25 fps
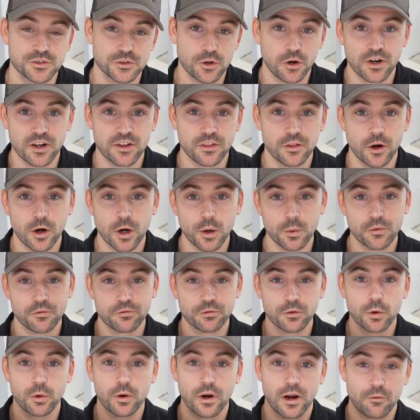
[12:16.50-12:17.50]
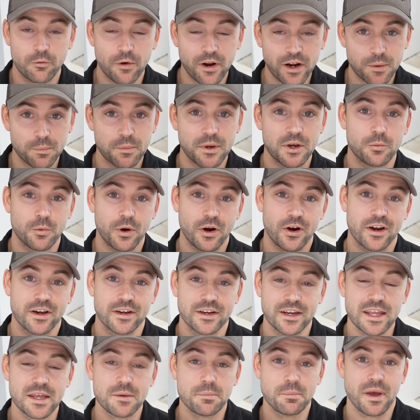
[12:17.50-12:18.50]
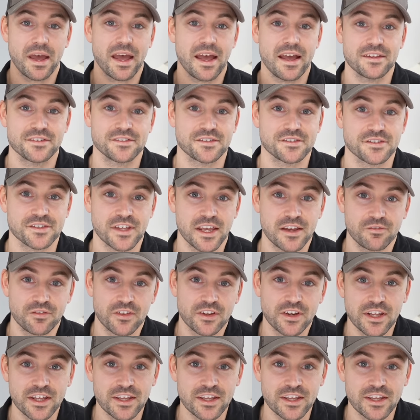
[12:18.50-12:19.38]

starting the hardwood floor, I recommend wearing knee pads to save the